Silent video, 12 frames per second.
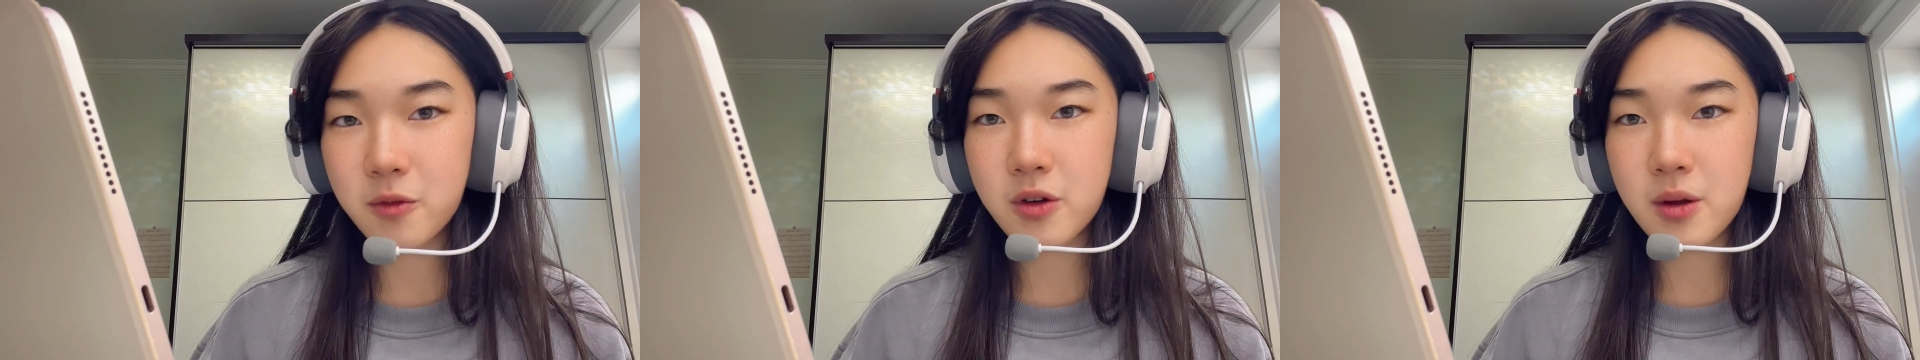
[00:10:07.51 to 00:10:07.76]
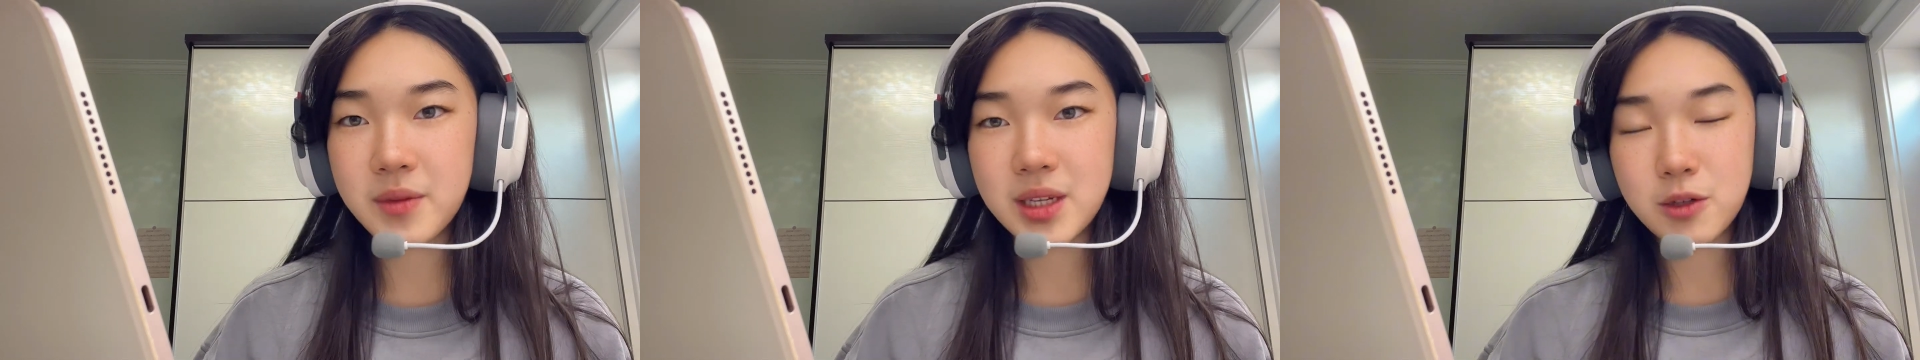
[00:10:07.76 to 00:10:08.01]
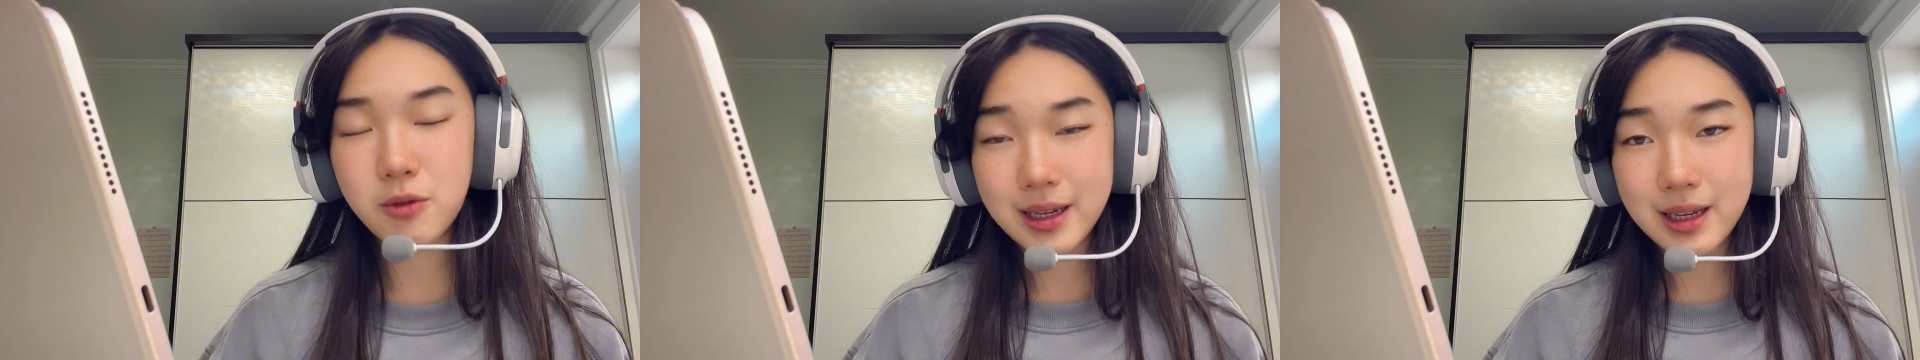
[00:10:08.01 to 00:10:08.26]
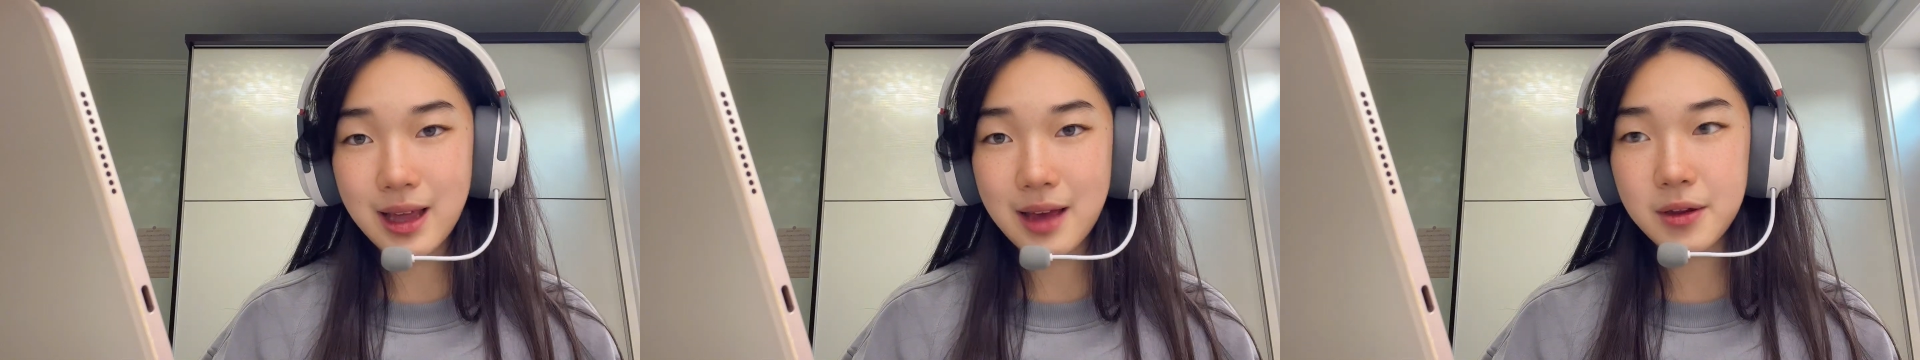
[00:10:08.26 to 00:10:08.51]
from District
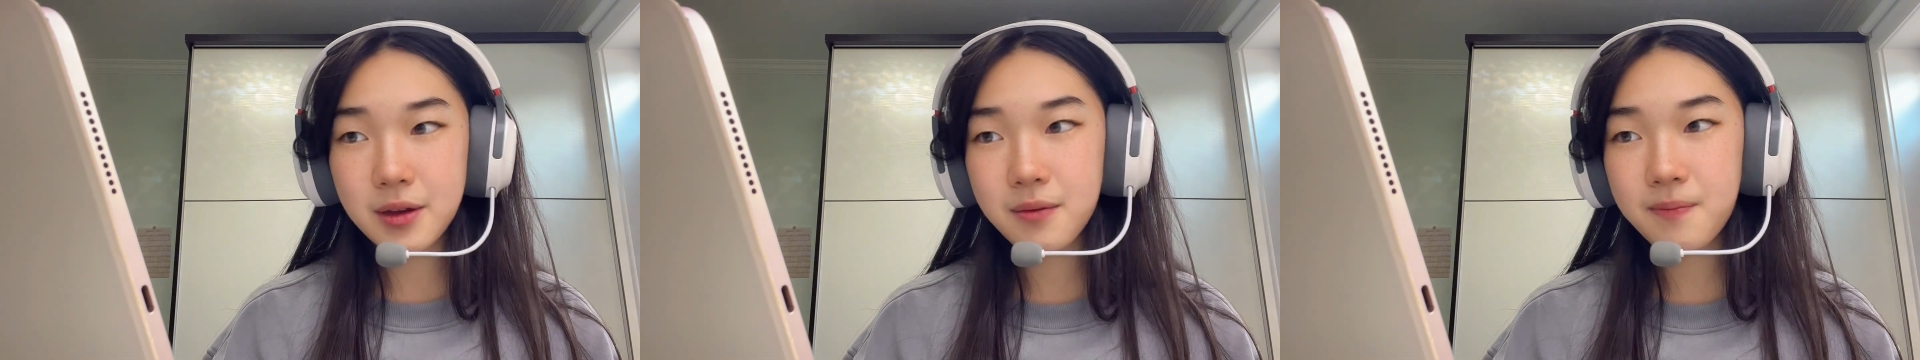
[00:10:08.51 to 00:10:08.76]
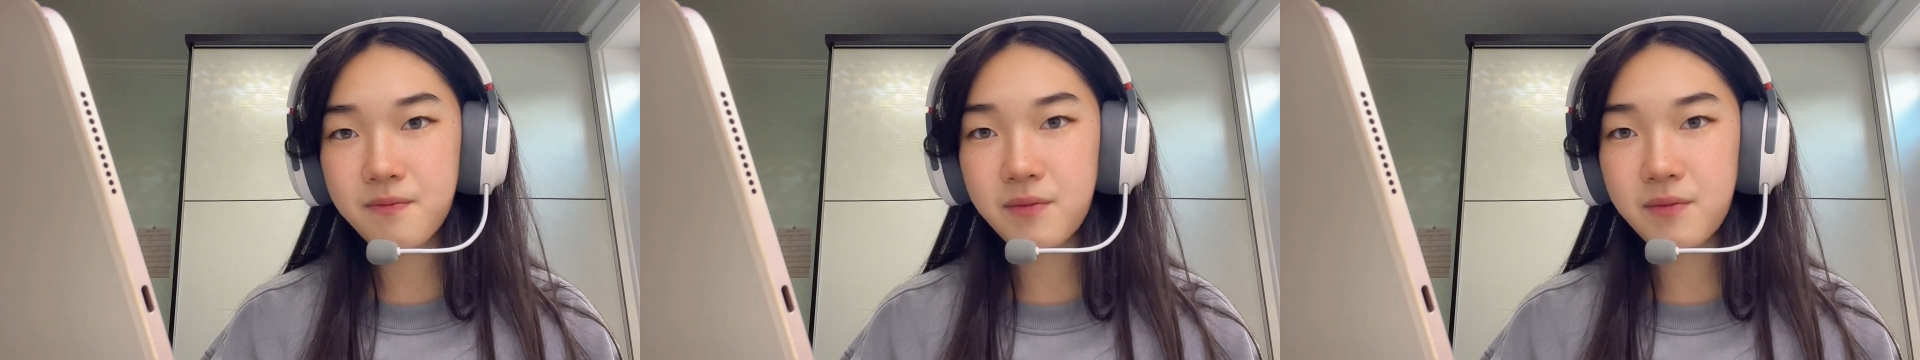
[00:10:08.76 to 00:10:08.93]
11.